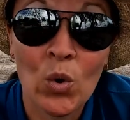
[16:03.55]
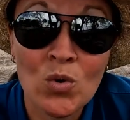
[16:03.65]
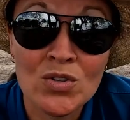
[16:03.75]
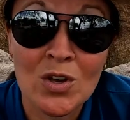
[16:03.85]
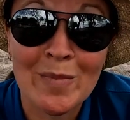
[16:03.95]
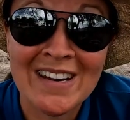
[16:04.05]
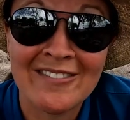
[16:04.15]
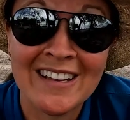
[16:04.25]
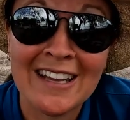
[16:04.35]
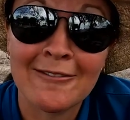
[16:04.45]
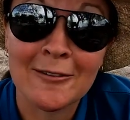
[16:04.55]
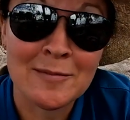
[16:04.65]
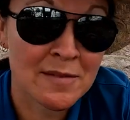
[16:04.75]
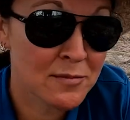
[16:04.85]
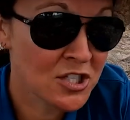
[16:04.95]
also benefiting
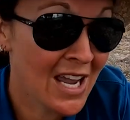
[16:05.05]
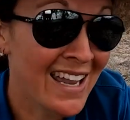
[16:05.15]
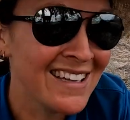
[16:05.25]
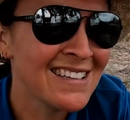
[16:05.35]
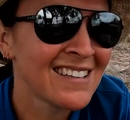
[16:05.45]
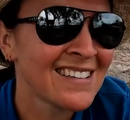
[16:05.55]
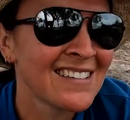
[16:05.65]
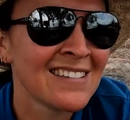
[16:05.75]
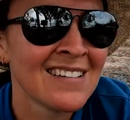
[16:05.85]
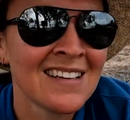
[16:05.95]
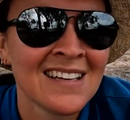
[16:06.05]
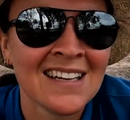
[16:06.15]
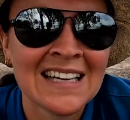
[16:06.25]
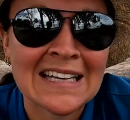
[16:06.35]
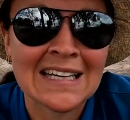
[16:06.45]
from some shade,
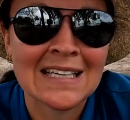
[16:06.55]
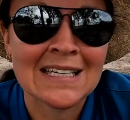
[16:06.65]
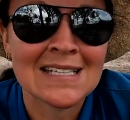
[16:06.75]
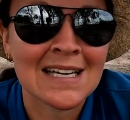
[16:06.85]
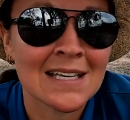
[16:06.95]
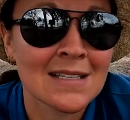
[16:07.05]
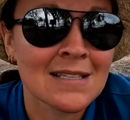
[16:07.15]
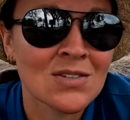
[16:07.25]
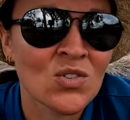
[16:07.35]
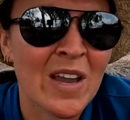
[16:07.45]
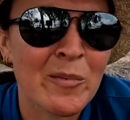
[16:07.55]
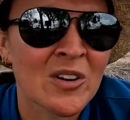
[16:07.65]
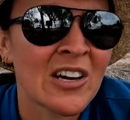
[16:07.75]
and I can still keep